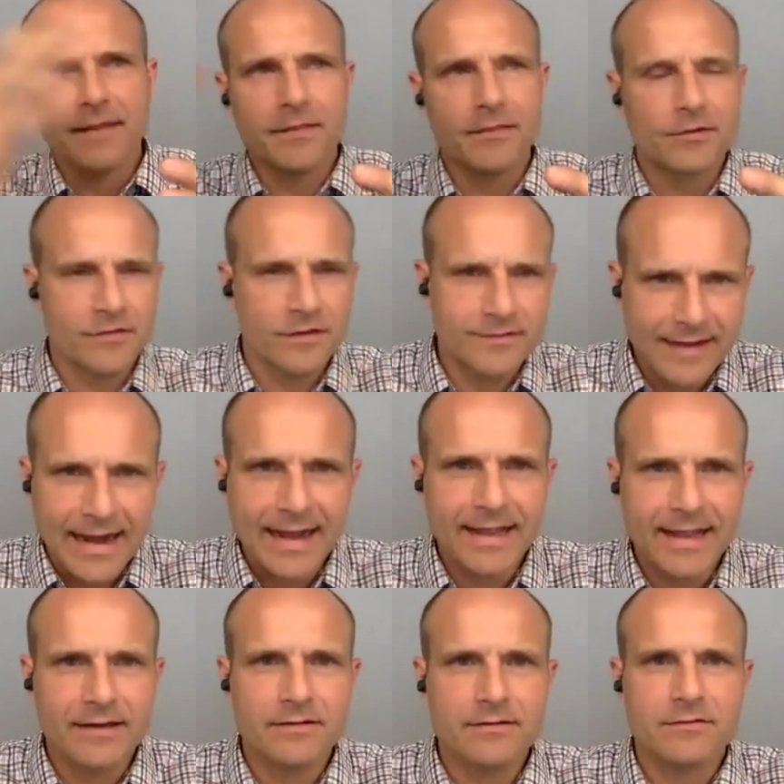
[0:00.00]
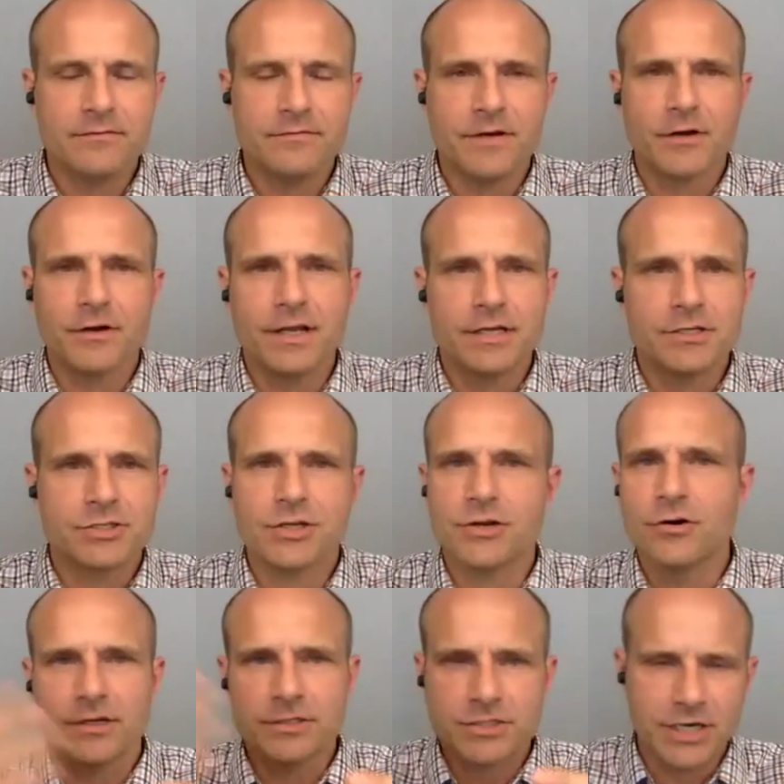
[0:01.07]
there's a diet variation
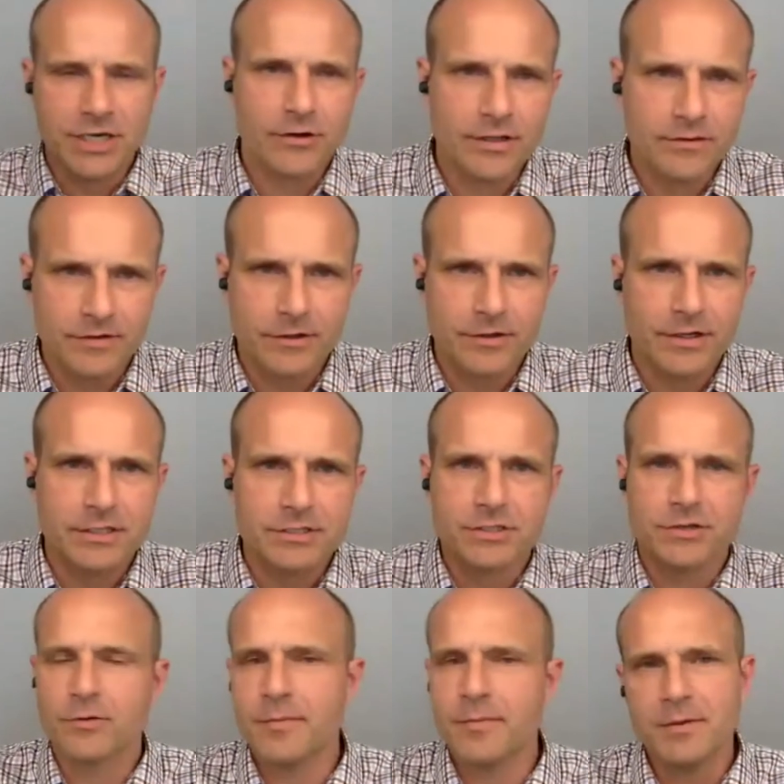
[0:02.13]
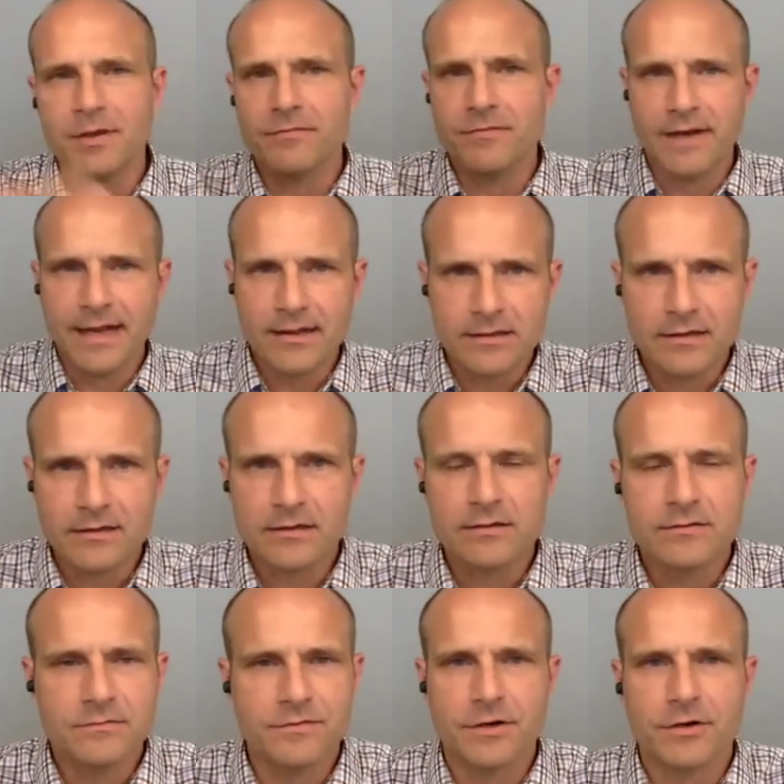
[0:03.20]
or a cherry variation or maybe a vanilla
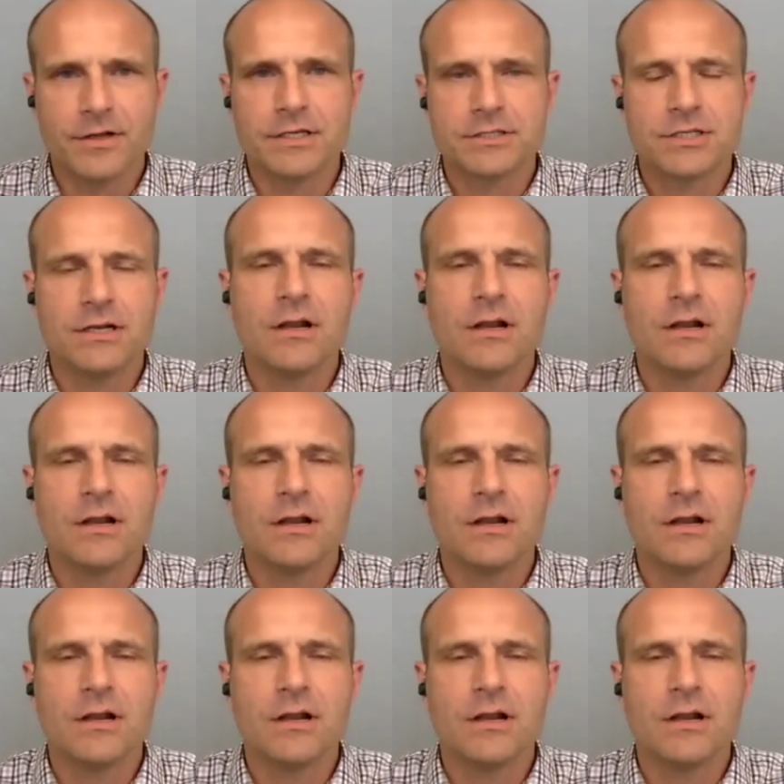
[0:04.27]
variation.